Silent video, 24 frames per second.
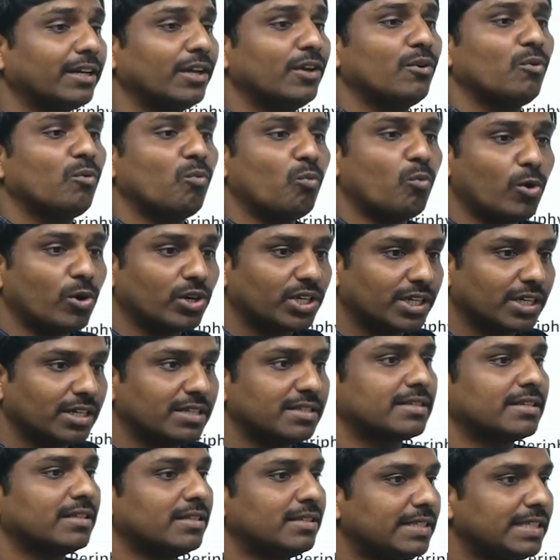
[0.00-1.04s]
oceans,
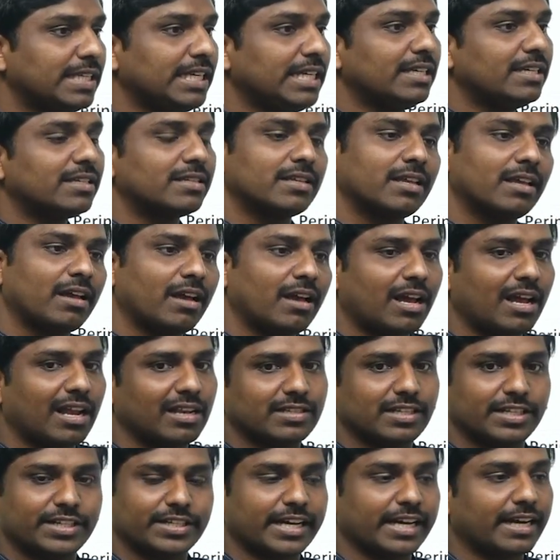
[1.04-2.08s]
seas, all such
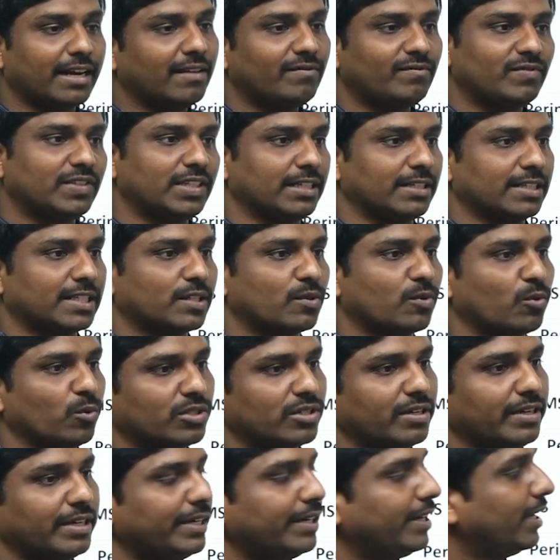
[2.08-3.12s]
kind of things, coastal
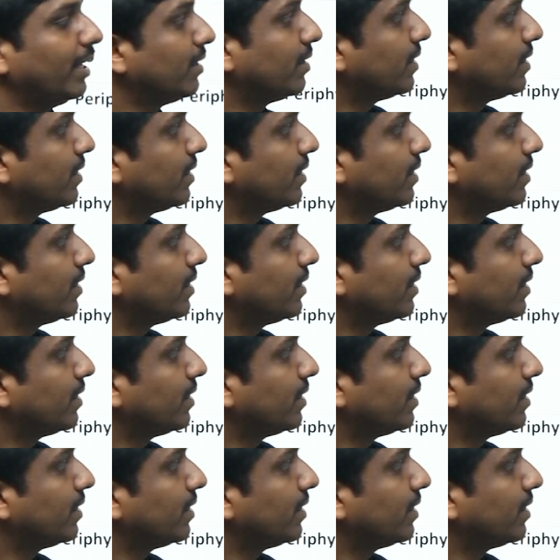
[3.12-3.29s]
areas.